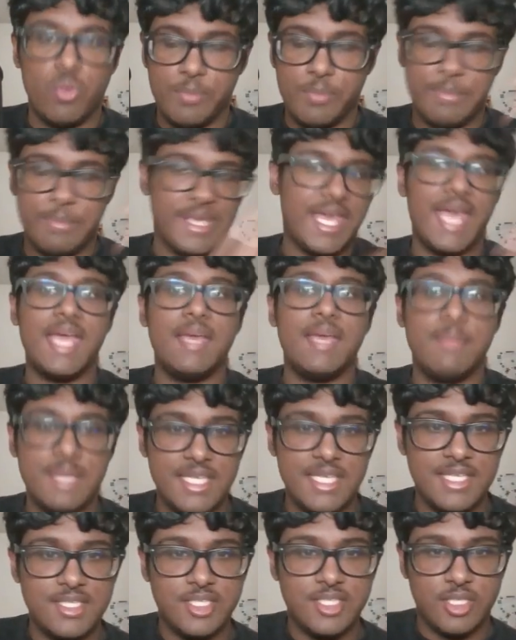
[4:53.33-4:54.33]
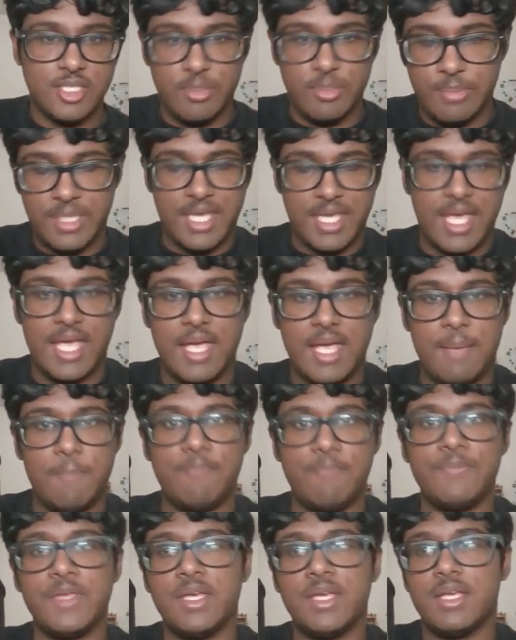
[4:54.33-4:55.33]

became easier and became,